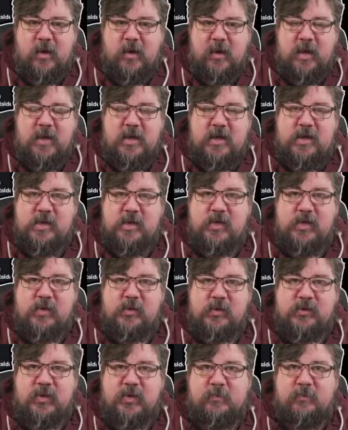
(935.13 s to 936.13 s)

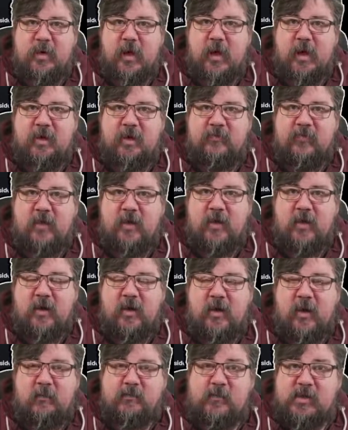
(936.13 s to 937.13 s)
into some kind of
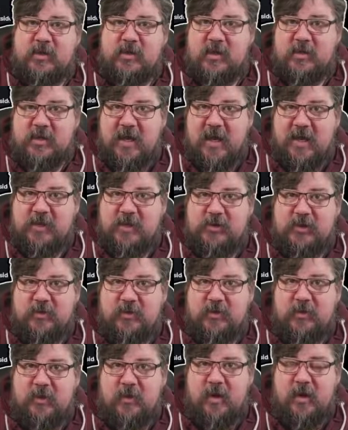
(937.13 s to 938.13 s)
an object
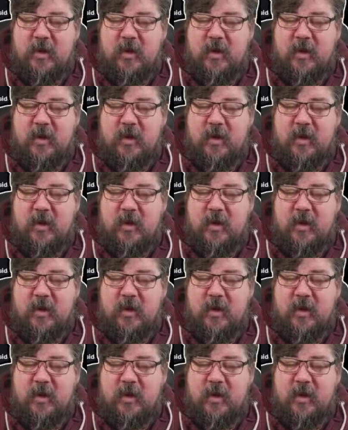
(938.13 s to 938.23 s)
detection